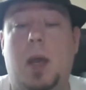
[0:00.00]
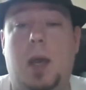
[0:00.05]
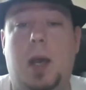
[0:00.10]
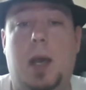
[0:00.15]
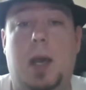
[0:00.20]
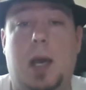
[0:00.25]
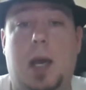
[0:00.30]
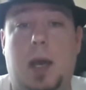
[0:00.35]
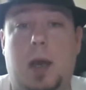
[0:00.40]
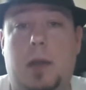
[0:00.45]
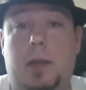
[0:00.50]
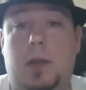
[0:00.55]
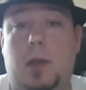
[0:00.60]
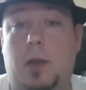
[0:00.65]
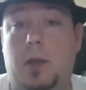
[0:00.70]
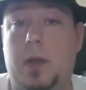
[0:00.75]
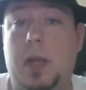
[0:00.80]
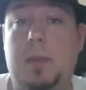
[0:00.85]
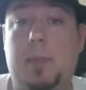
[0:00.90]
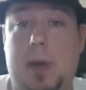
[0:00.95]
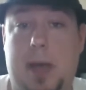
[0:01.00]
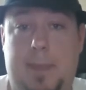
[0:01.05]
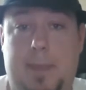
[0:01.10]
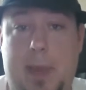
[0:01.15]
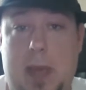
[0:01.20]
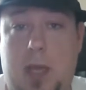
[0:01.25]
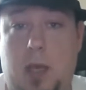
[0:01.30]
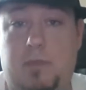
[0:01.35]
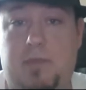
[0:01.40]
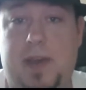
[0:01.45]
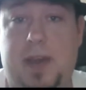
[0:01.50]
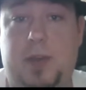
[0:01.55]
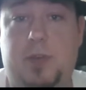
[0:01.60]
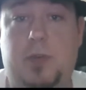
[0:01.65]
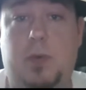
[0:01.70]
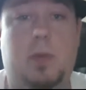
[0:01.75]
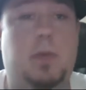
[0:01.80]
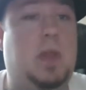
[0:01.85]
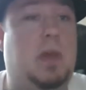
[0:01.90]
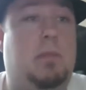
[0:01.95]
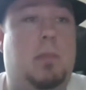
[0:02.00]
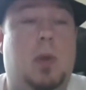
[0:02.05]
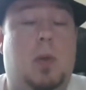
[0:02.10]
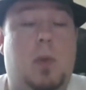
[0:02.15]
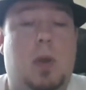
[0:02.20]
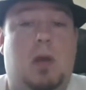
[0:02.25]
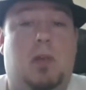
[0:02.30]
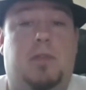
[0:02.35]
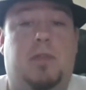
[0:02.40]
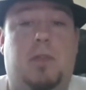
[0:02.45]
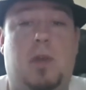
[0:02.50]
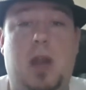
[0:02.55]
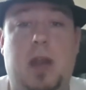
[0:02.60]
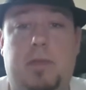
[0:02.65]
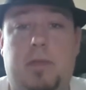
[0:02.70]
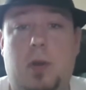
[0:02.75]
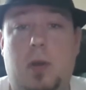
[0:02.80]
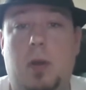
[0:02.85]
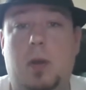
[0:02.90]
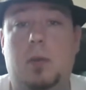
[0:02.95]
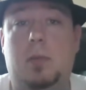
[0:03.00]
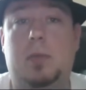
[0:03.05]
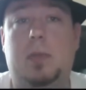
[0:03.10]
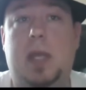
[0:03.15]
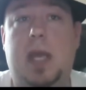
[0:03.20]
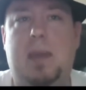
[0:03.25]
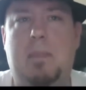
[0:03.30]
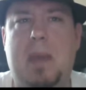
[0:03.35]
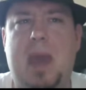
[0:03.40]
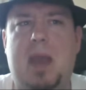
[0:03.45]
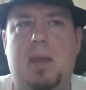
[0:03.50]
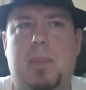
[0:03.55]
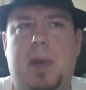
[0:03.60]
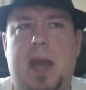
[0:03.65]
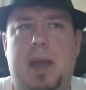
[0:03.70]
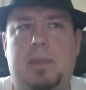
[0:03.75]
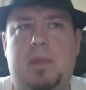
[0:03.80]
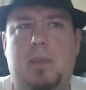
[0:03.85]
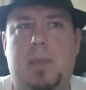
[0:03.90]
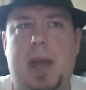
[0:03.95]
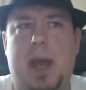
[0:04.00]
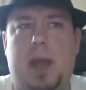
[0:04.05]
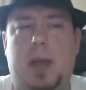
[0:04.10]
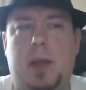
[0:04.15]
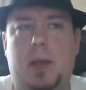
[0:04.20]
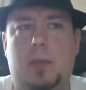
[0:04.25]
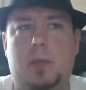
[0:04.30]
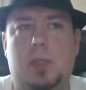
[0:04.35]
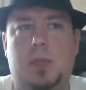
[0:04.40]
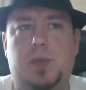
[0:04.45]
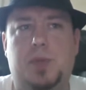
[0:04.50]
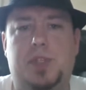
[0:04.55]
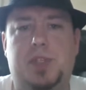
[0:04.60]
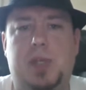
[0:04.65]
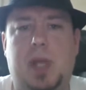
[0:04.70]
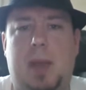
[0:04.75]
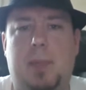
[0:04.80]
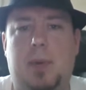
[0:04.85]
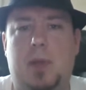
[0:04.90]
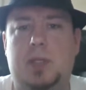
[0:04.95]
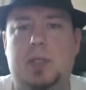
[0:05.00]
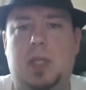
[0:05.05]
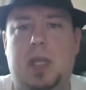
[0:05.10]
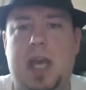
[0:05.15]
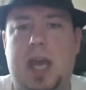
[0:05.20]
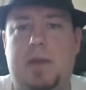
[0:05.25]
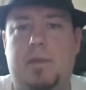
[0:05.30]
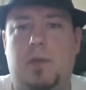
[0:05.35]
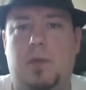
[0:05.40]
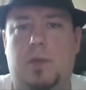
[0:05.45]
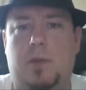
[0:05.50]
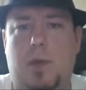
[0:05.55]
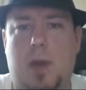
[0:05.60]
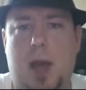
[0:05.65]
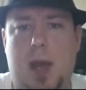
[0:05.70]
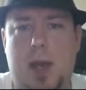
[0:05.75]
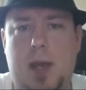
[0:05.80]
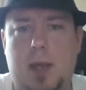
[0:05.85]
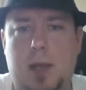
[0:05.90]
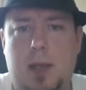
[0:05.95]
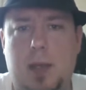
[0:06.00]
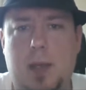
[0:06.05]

They're a great pipe manufacturer. They've been around forever. They make pipe tobaccos, which I personally haven't tried.